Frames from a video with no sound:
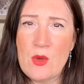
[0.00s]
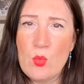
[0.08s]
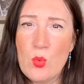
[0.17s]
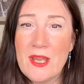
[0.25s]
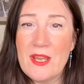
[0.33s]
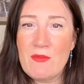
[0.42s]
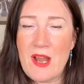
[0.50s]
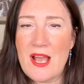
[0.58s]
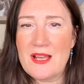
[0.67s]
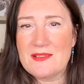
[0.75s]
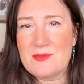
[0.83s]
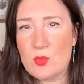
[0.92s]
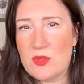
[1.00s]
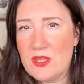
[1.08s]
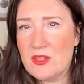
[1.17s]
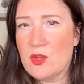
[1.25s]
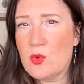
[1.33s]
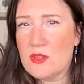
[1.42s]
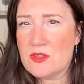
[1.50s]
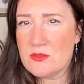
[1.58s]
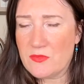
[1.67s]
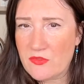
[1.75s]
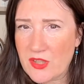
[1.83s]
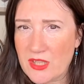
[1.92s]
Whereas within the
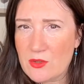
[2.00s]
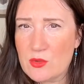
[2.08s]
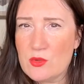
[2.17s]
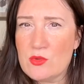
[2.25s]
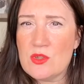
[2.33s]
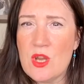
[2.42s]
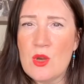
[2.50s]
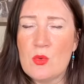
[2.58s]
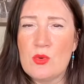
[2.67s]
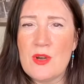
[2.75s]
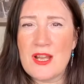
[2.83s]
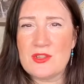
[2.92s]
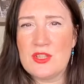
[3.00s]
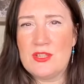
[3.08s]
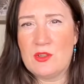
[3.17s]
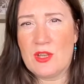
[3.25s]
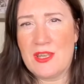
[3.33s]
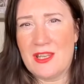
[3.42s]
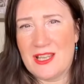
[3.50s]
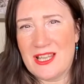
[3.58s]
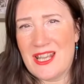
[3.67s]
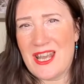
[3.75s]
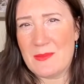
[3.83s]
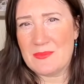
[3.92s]
quantum field, we're actually looking at
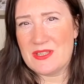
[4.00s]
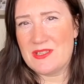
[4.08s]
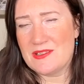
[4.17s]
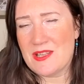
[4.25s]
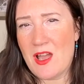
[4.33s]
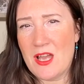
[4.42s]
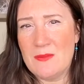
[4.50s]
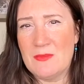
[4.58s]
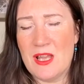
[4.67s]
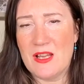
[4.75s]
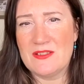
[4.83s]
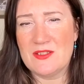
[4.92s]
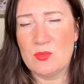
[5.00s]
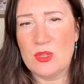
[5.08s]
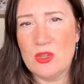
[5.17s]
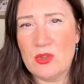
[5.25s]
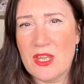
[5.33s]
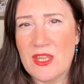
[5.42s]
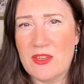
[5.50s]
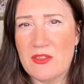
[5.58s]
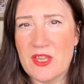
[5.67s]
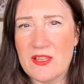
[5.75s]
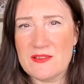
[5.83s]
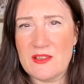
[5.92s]
collapsing timelines, and we're looking at
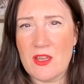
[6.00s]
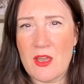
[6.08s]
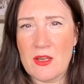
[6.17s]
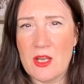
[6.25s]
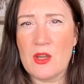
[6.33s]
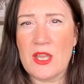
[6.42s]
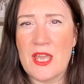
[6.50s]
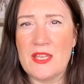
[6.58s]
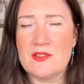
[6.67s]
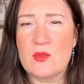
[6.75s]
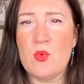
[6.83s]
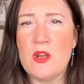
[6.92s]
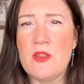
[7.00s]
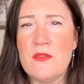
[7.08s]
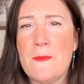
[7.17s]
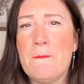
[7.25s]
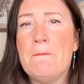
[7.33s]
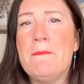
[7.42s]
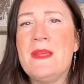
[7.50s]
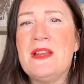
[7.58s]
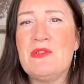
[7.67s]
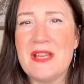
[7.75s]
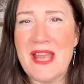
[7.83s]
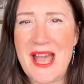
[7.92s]
things and going, okay, so what are the
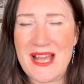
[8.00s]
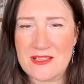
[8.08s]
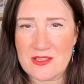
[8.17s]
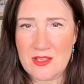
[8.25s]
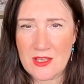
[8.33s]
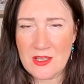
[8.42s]
myriad